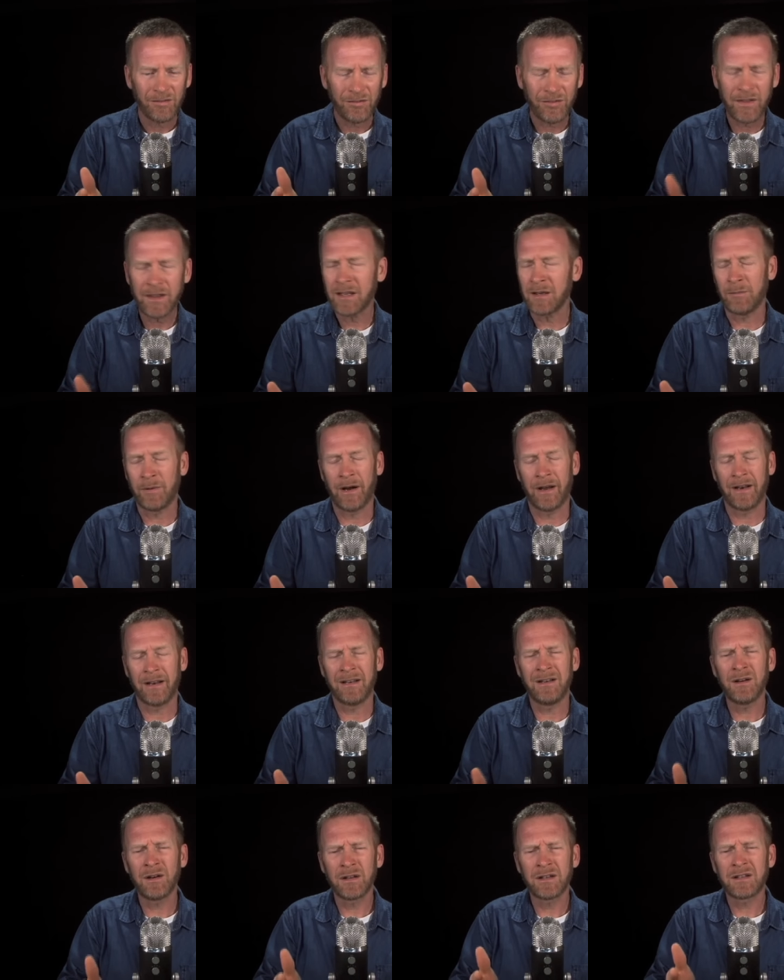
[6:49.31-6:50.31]
think about
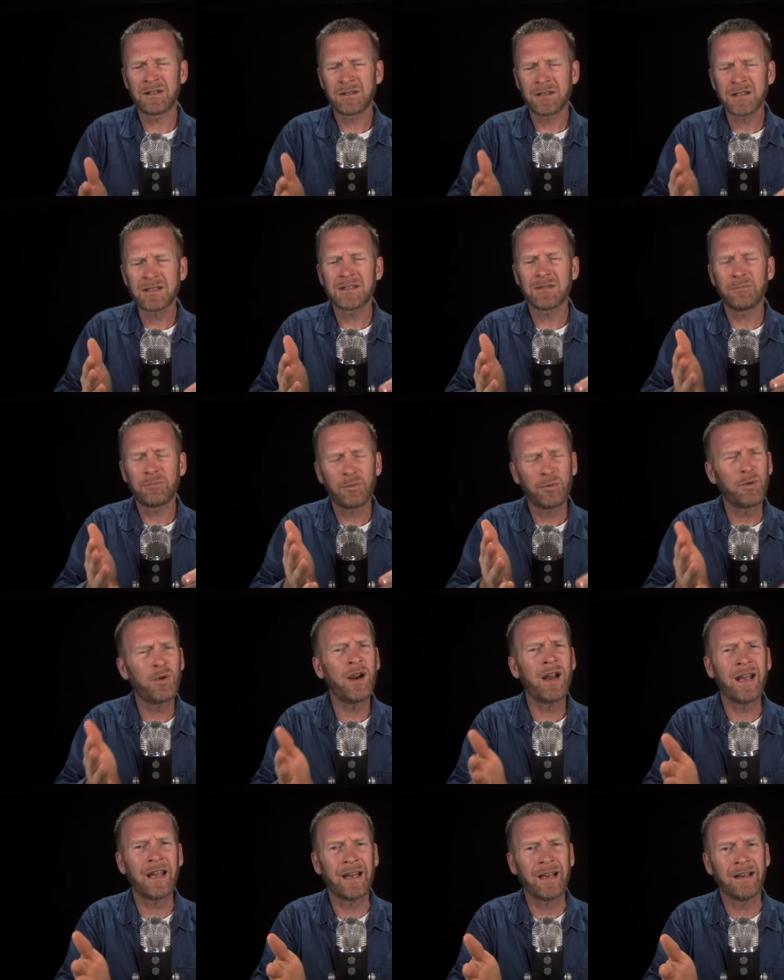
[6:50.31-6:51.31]
it. You know, just
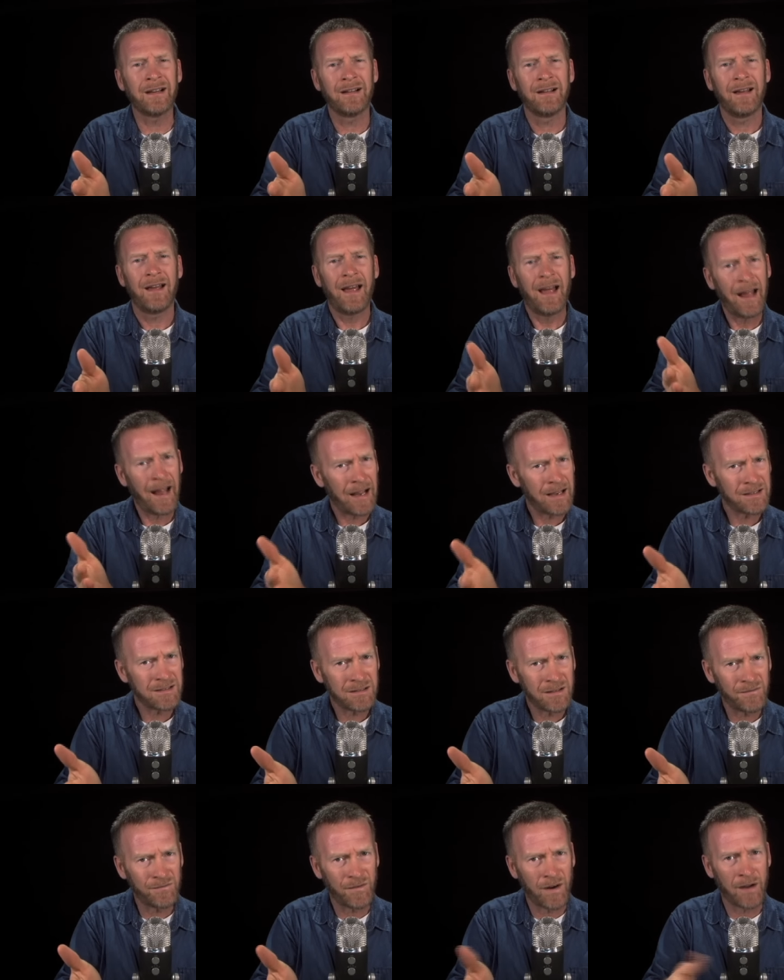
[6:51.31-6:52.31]
pray.
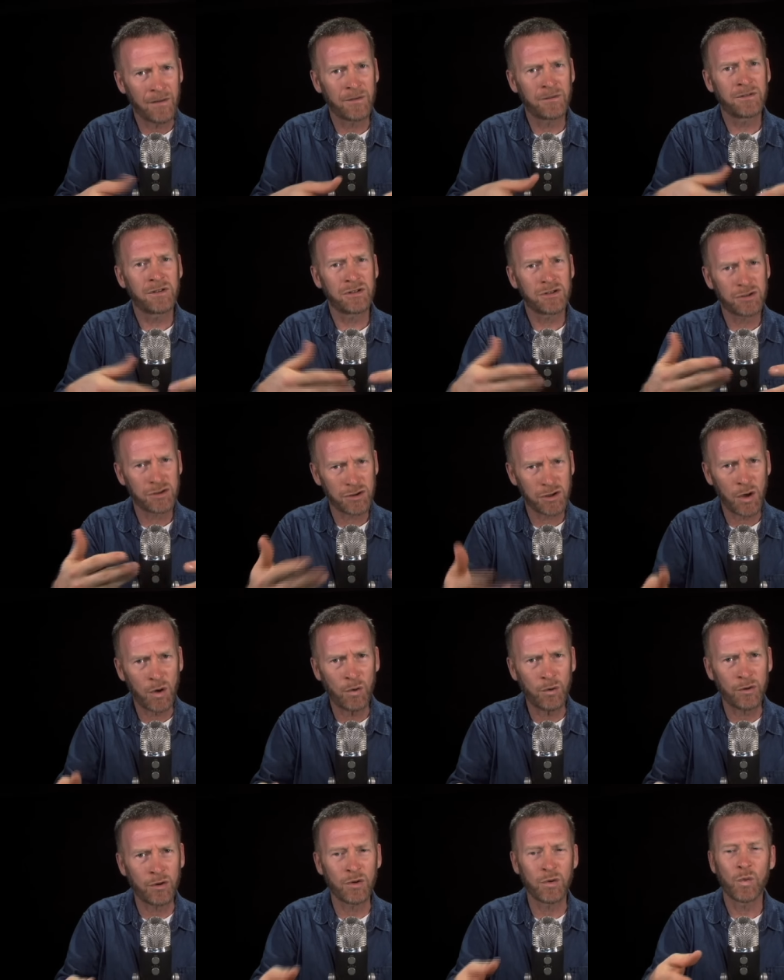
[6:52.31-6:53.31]
Ask the Father to
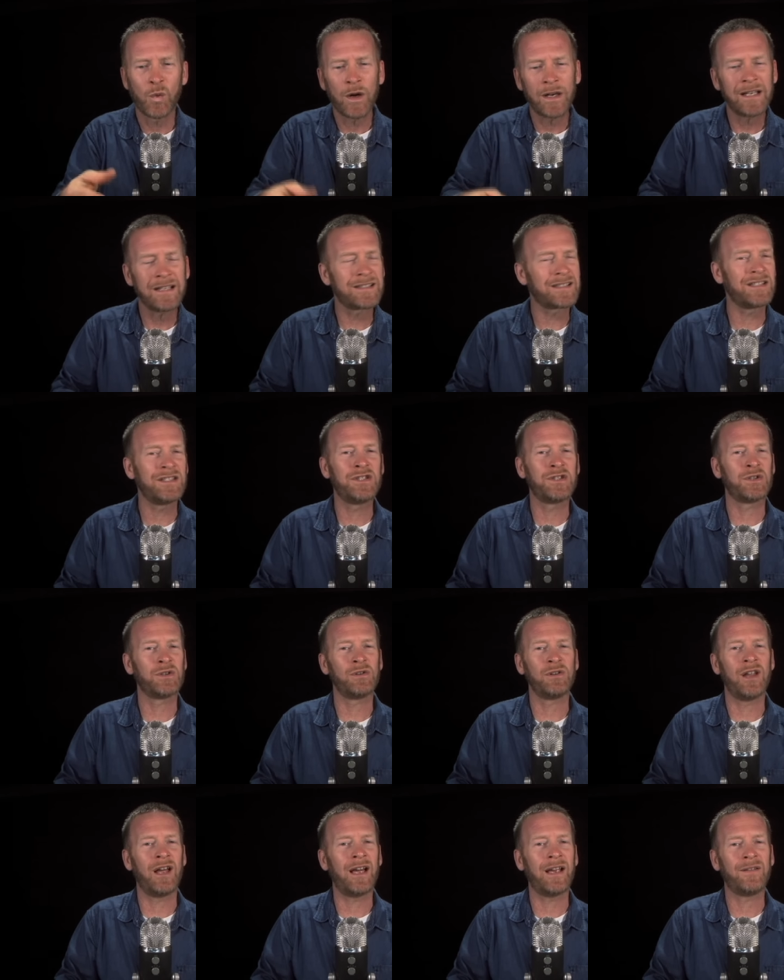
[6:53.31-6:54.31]
show you what is in
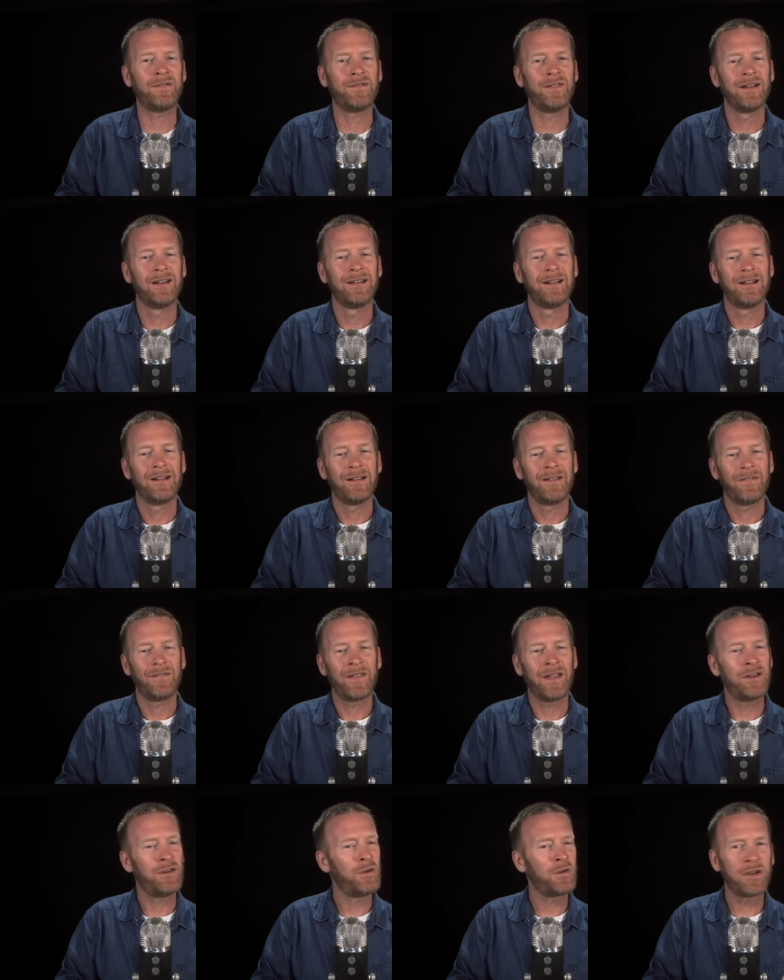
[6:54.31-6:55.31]
your life
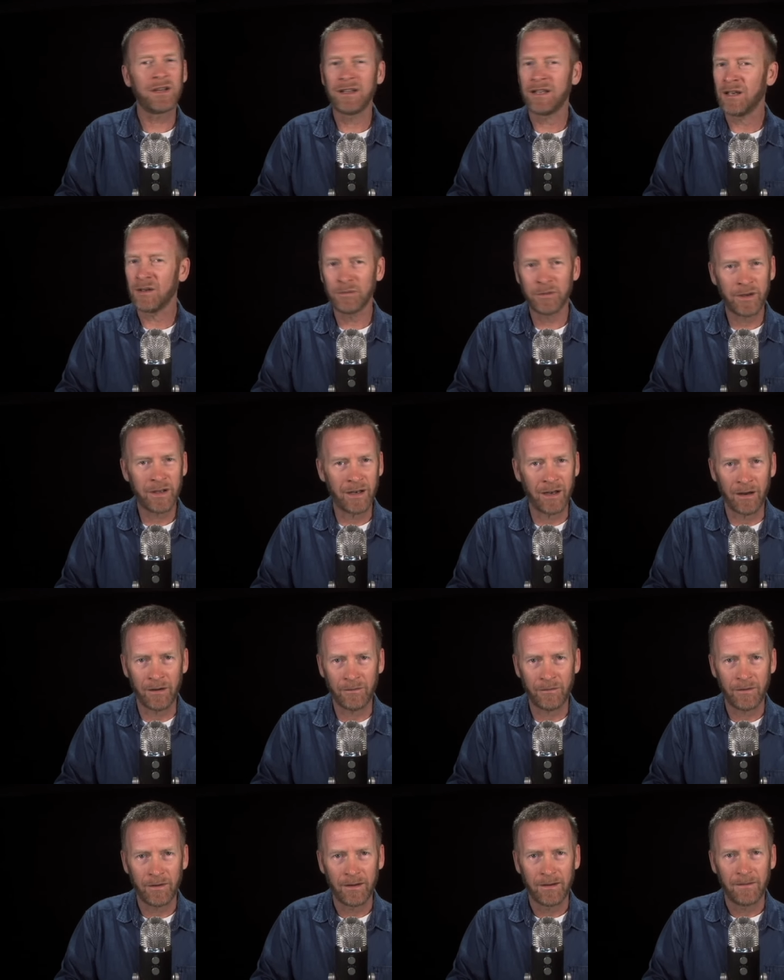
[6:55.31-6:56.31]
that you can get rid
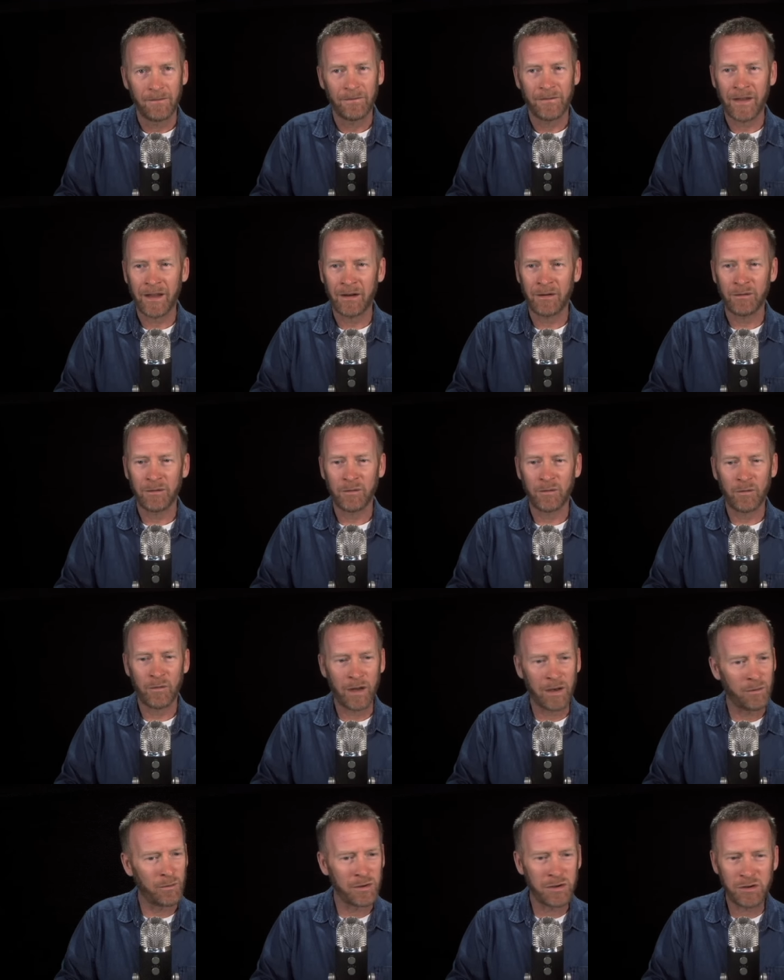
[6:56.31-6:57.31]
of. That,
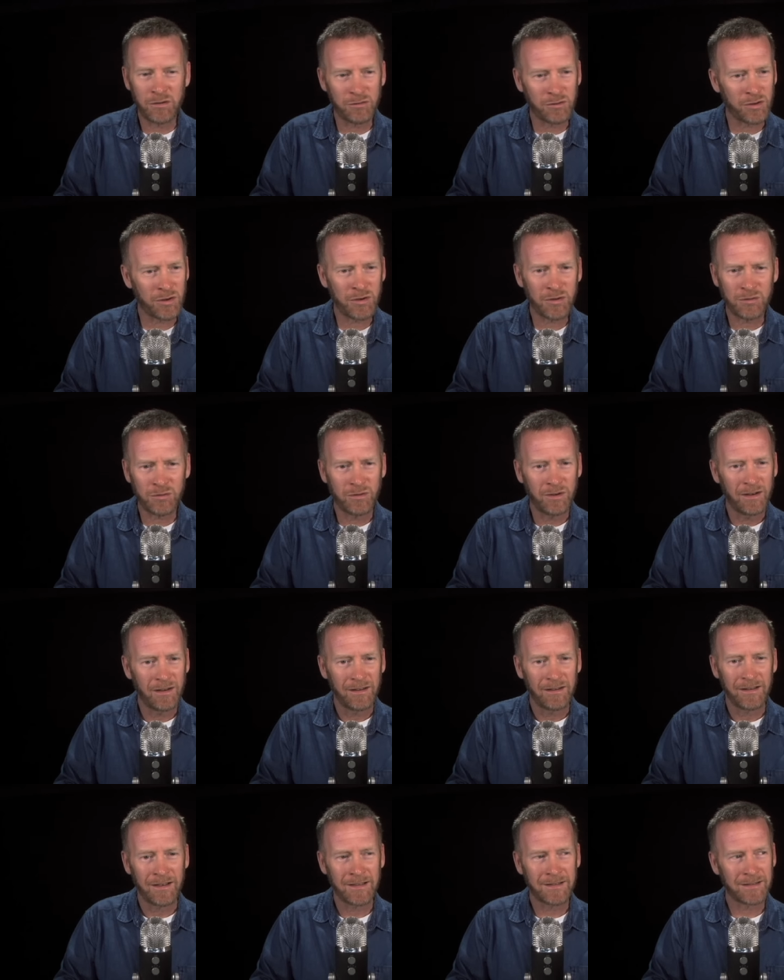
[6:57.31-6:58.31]
and when you do,
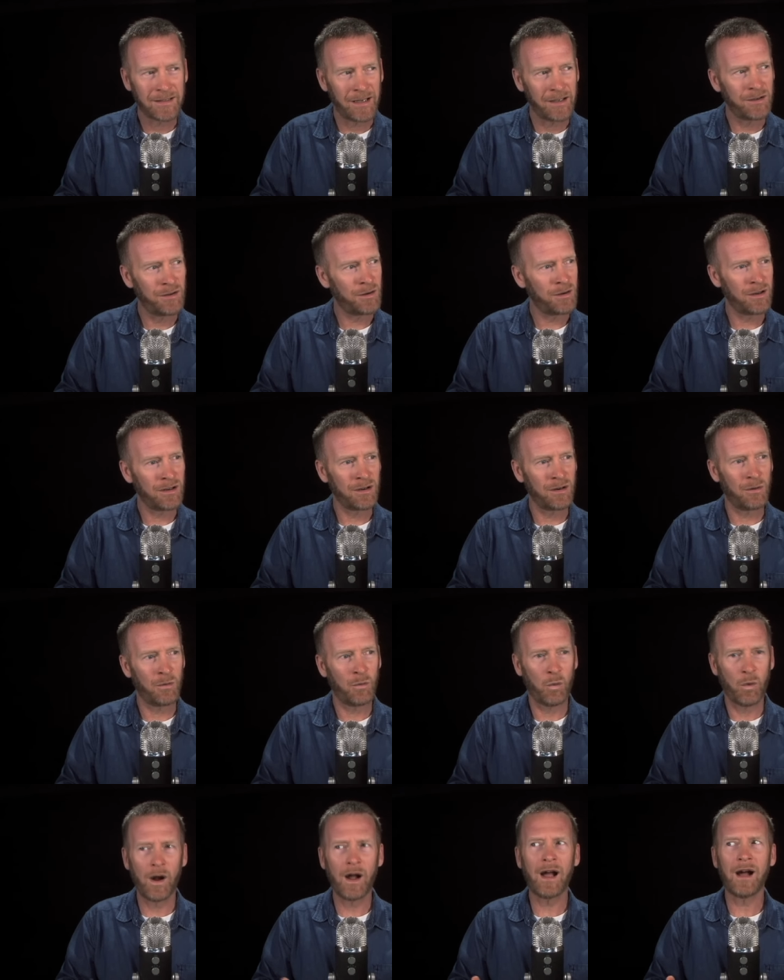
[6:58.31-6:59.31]
it's like you're going to
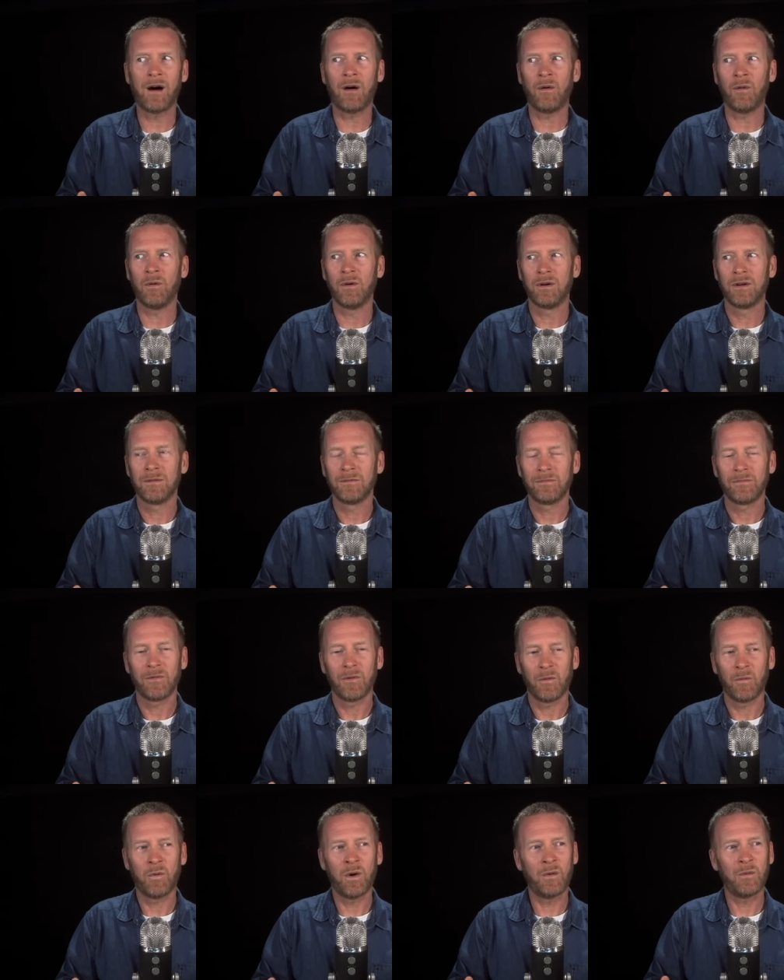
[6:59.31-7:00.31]
go, wow,
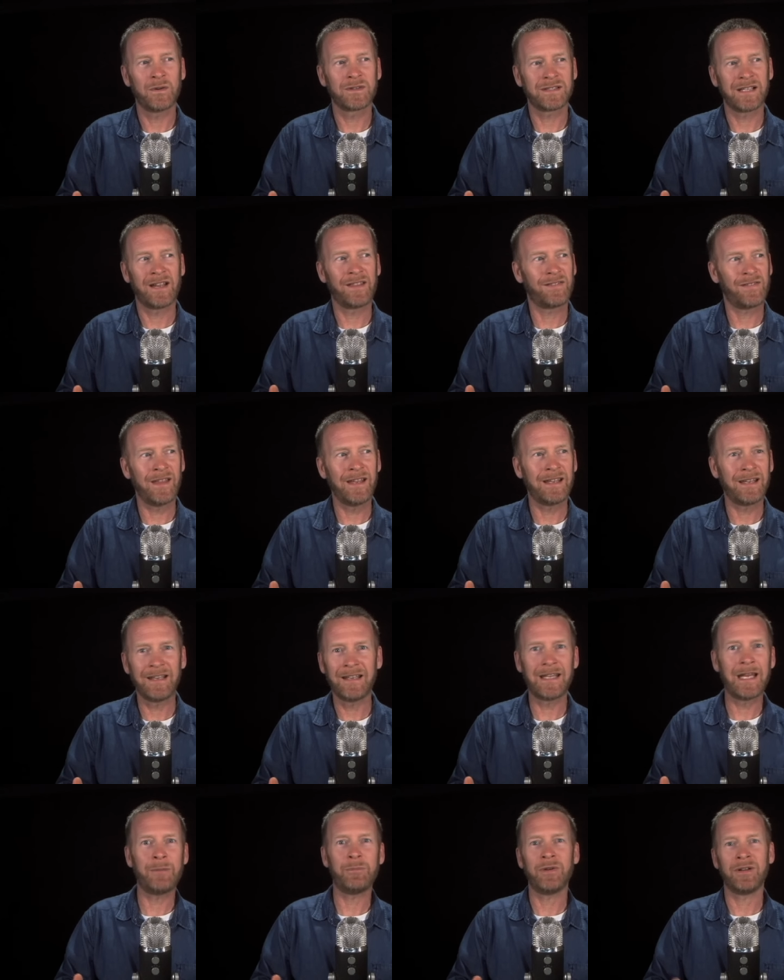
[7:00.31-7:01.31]
what was I thinking
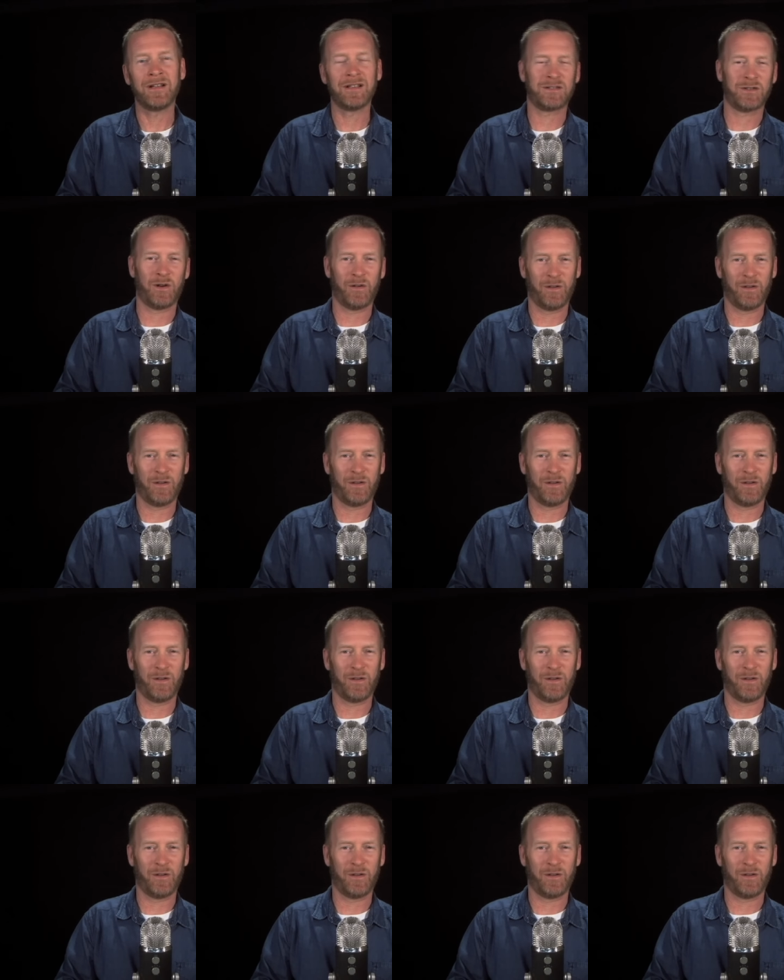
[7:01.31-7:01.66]
keeping this